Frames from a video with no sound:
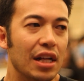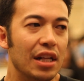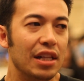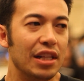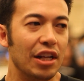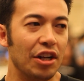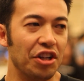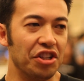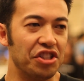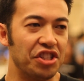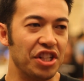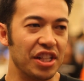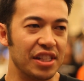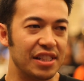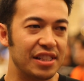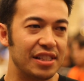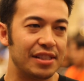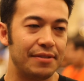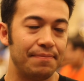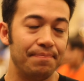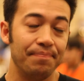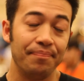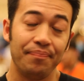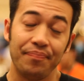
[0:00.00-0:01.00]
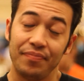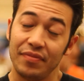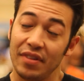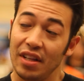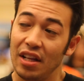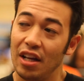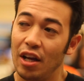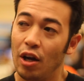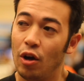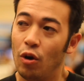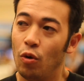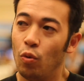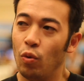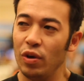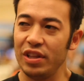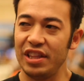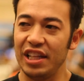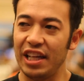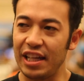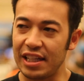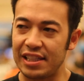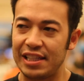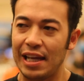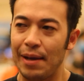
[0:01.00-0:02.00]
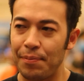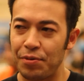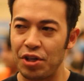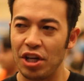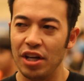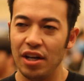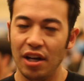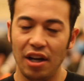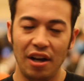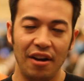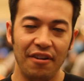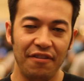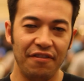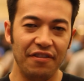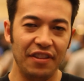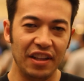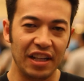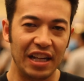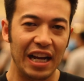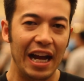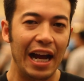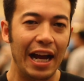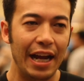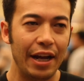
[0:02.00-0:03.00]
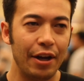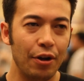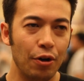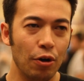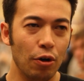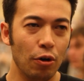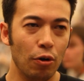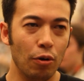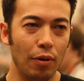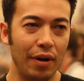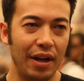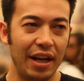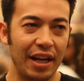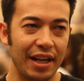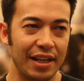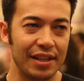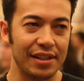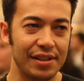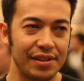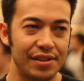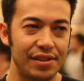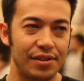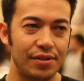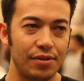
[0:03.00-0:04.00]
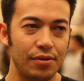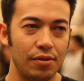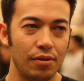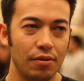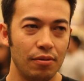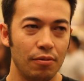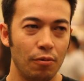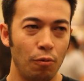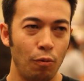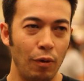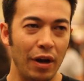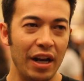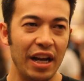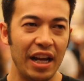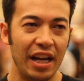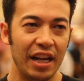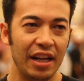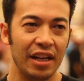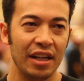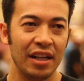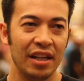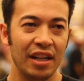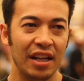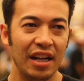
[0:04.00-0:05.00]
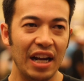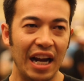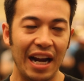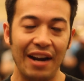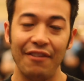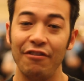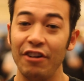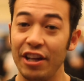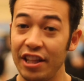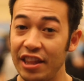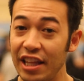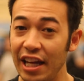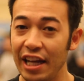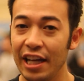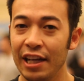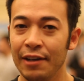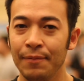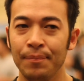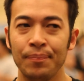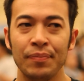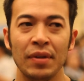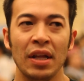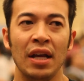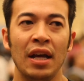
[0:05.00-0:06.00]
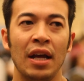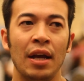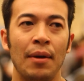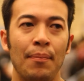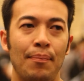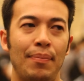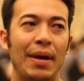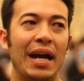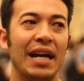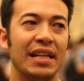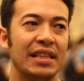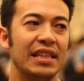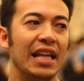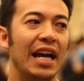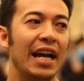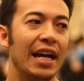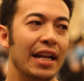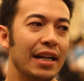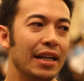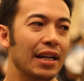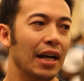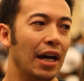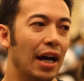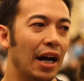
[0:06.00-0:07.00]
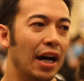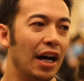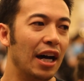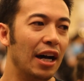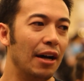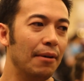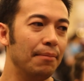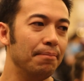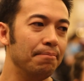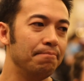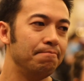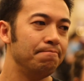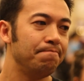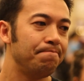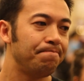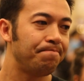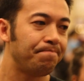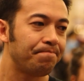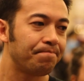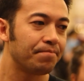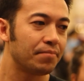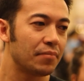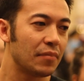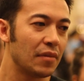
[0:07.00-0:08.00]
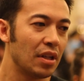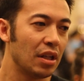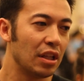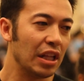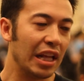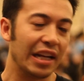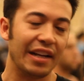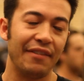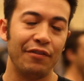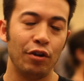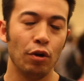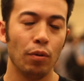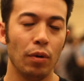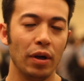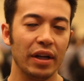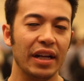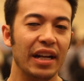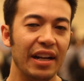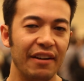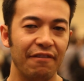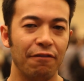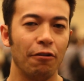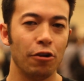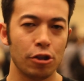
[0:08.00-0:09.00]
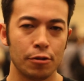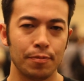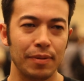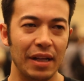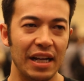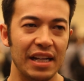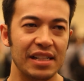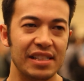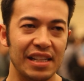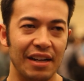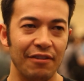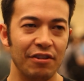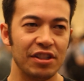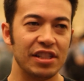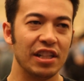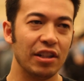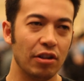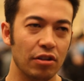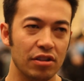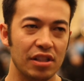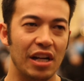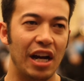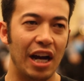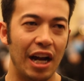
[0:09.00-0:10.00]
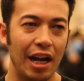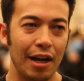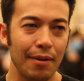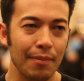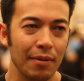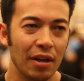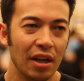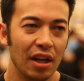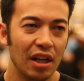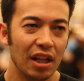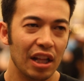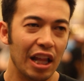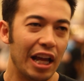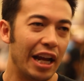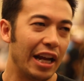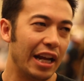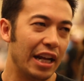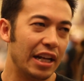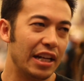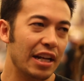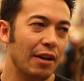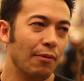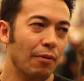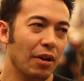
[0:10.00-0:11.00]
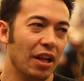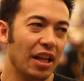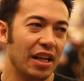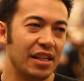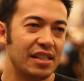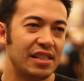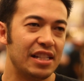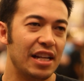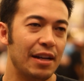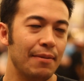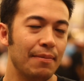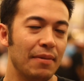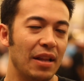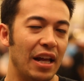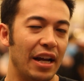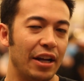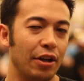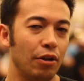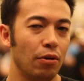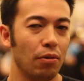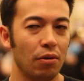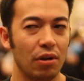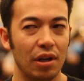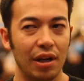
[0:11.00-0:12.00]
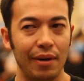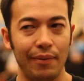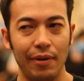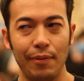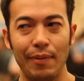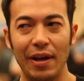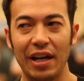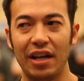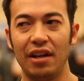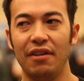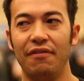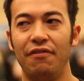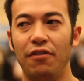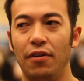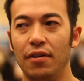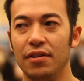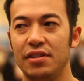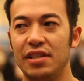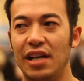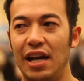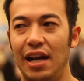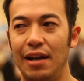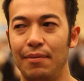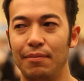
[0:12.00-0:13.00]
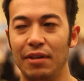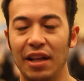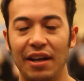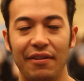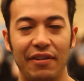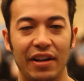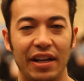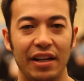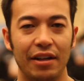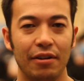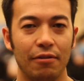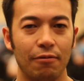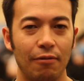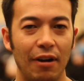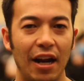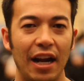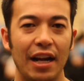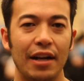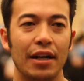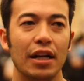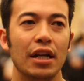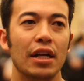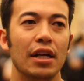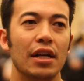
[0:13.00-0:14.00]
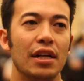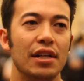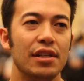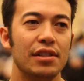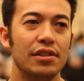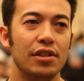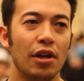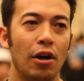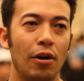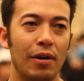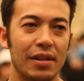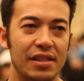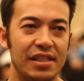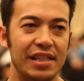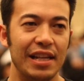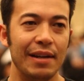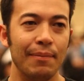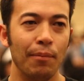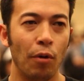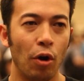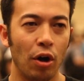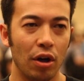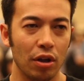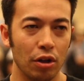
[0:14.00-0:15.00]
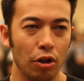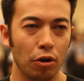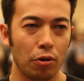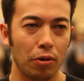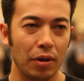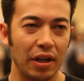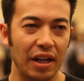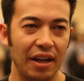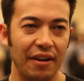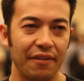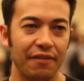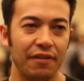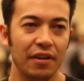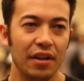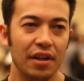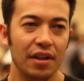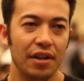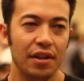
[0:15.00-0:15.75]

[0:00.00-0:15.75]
there's just, with the exception of the guy who is winning everything, back then, like if you weren't getting first place every single time, like it didn't really seem like you were going to be making a full-time living, right? So it seemed more lucrative